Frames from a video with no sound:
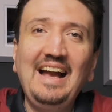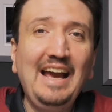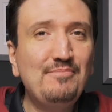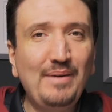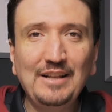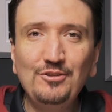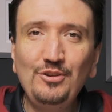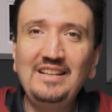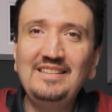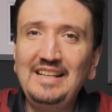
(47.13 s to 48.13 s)
And by
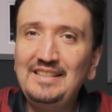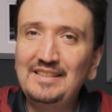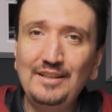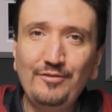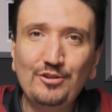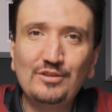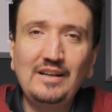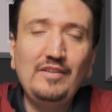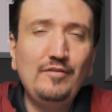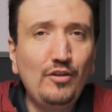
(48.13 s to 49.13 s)
doing this street
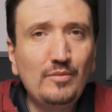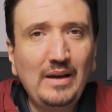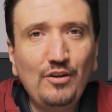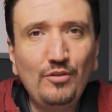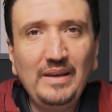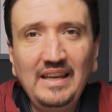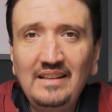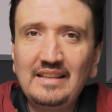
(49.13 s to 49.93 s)
photography for my hobby in